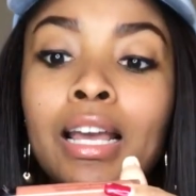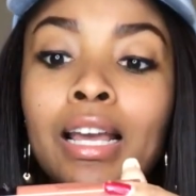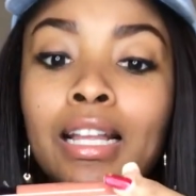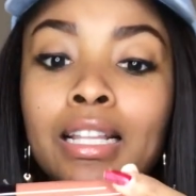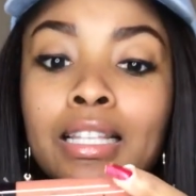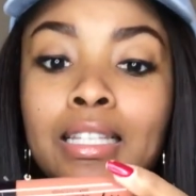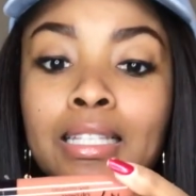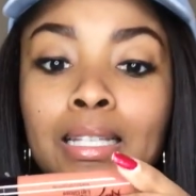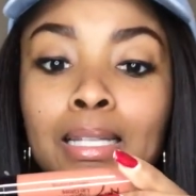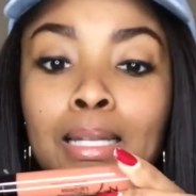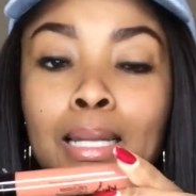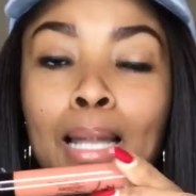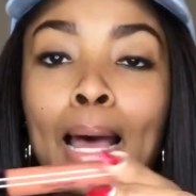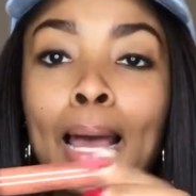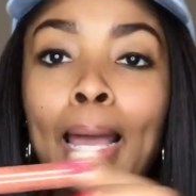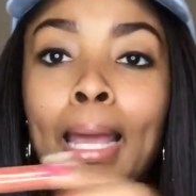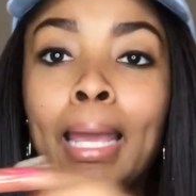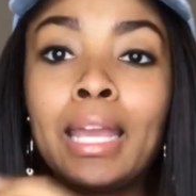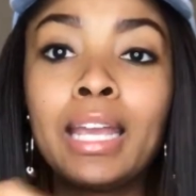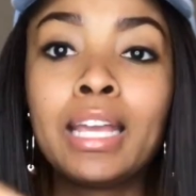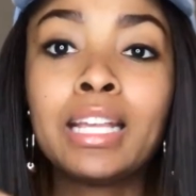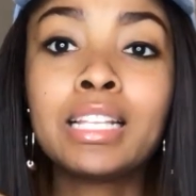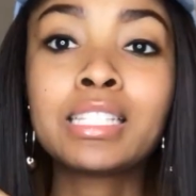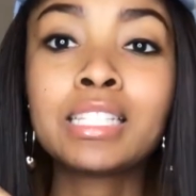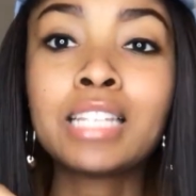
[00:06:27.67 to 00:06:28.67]
It's
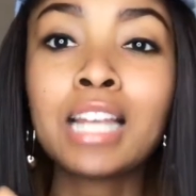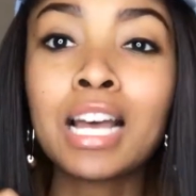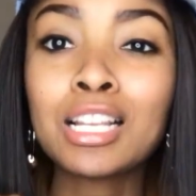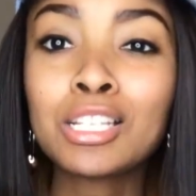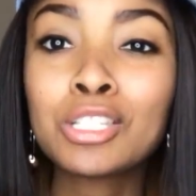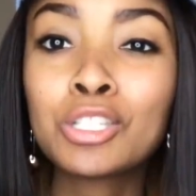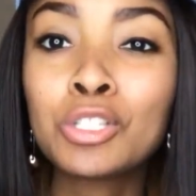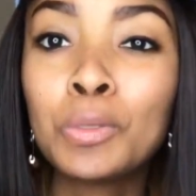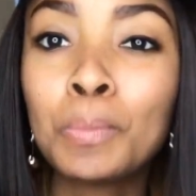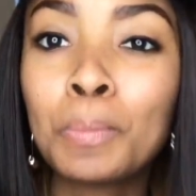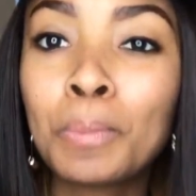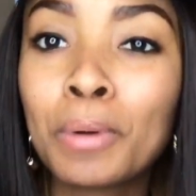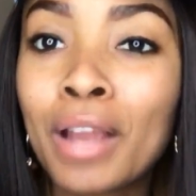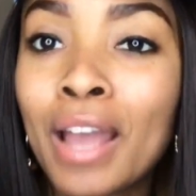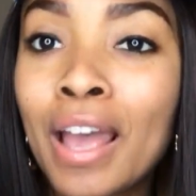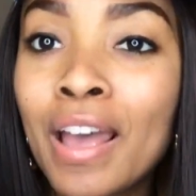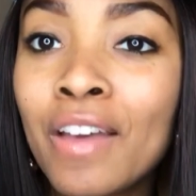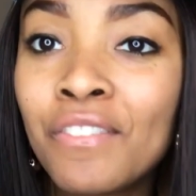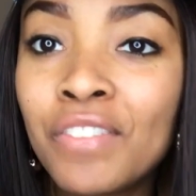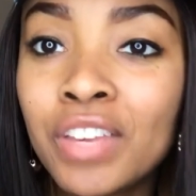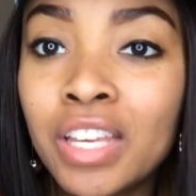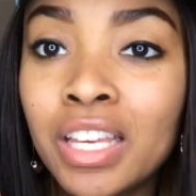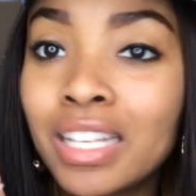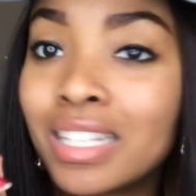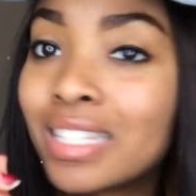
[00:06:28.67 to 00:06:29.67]
light, it's not super
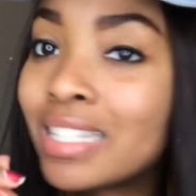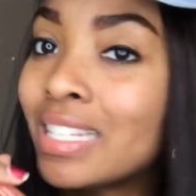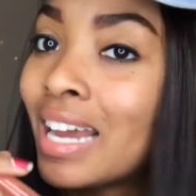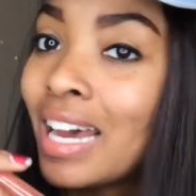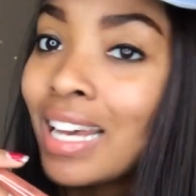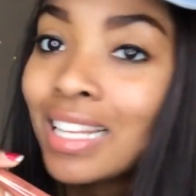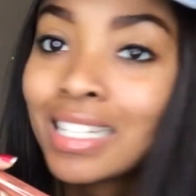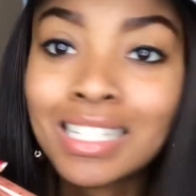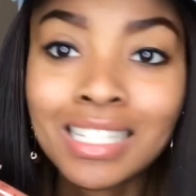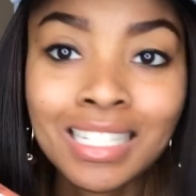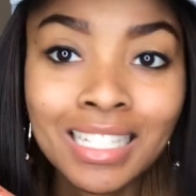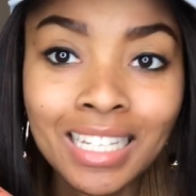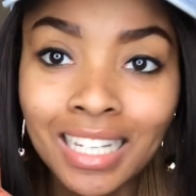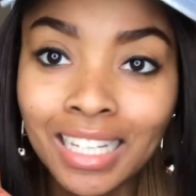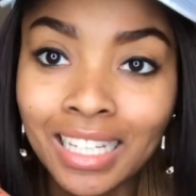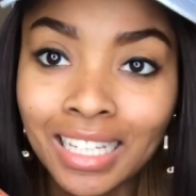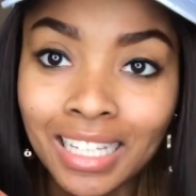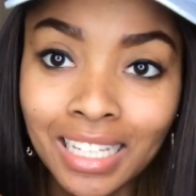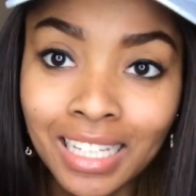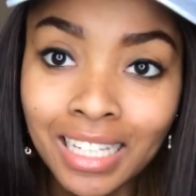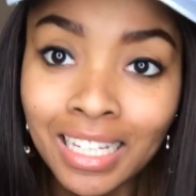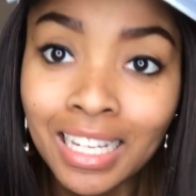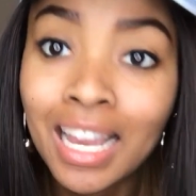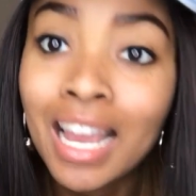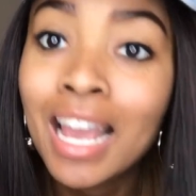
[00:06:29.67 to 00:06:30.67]
heavy, it's not
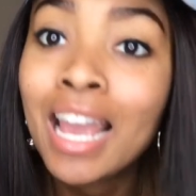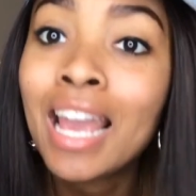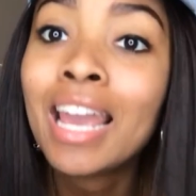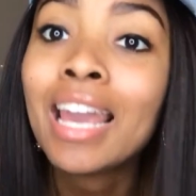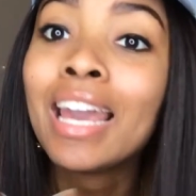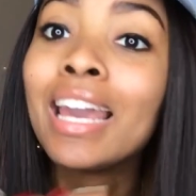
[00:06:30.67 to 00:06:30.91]
sticky,